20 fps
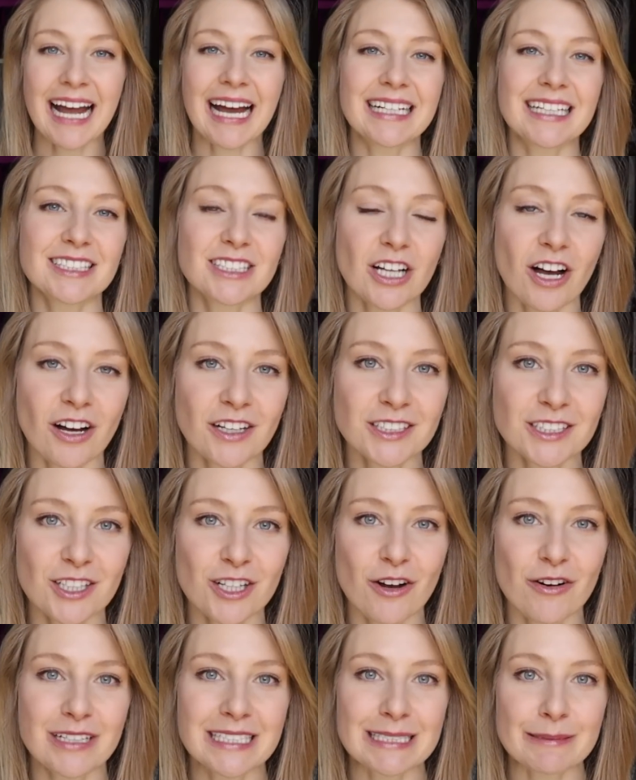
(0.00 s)
and it's
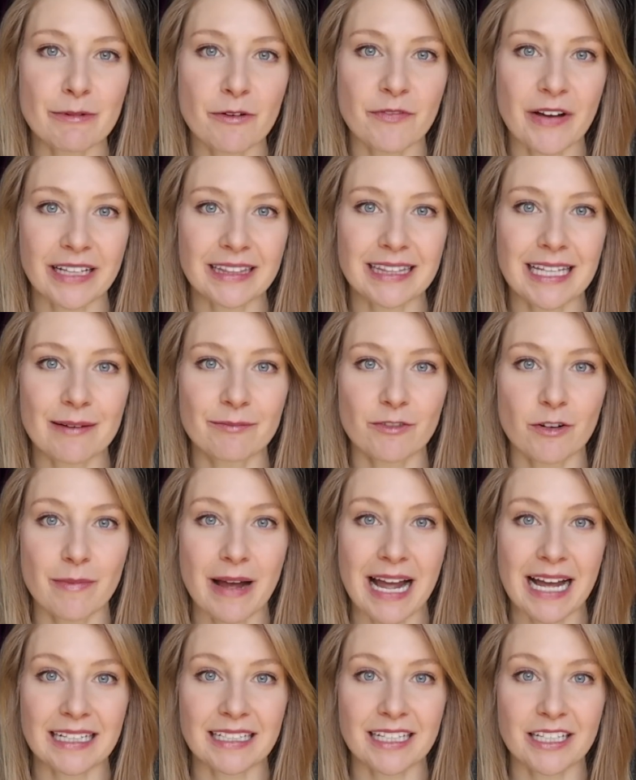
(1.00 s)
also going to prevent them from
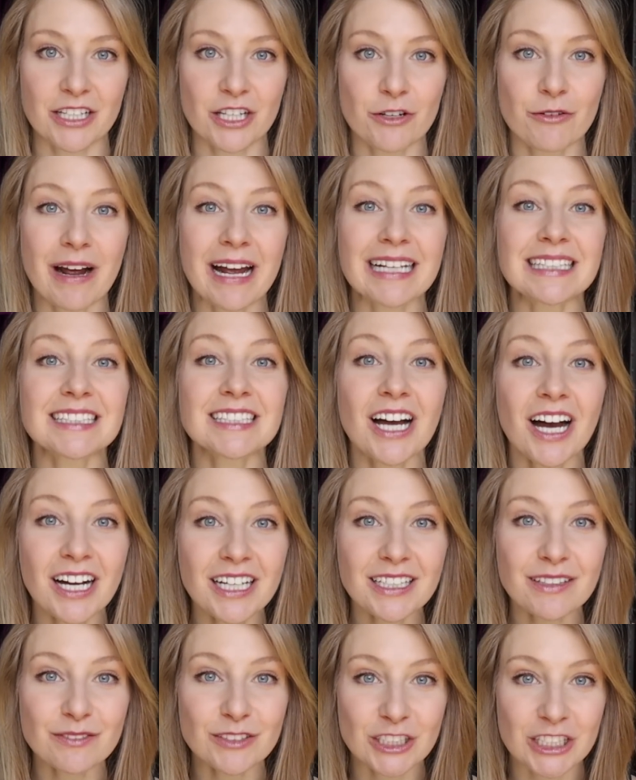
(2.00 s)
handing you a
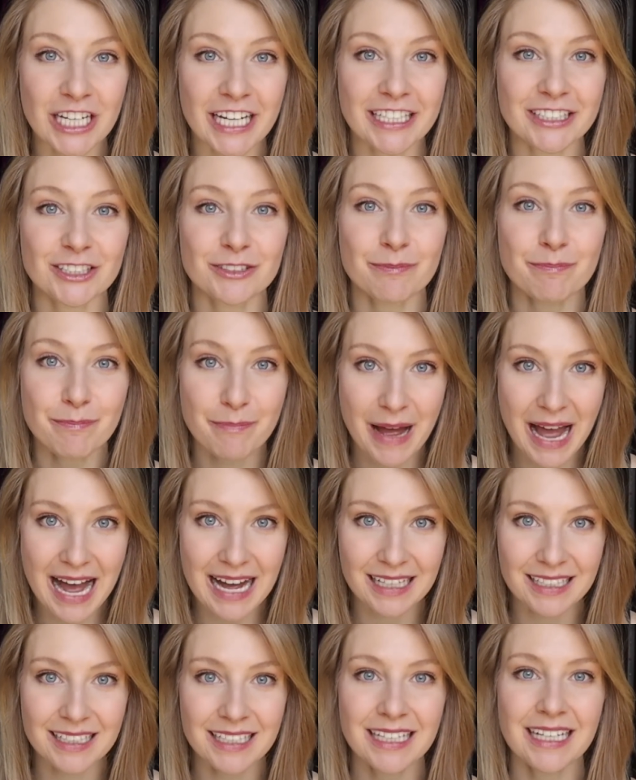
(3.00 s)
ton of change
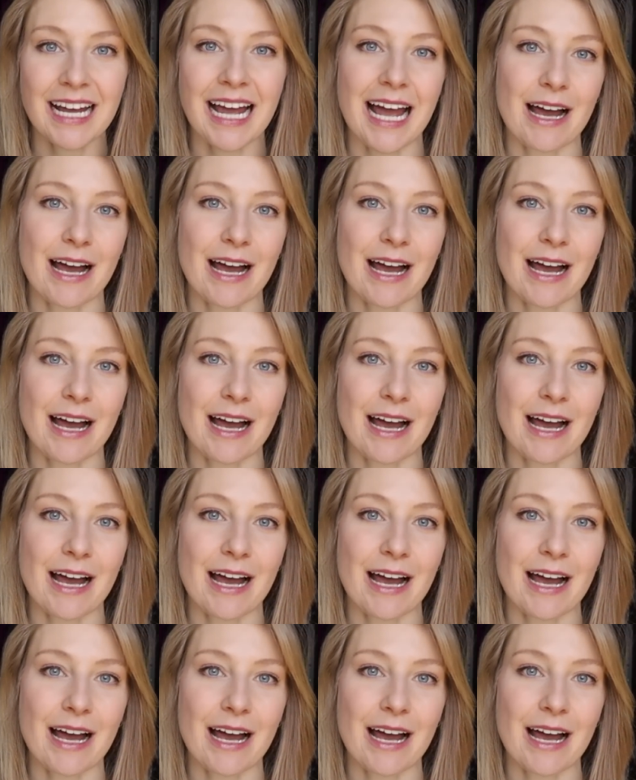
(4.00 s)
back,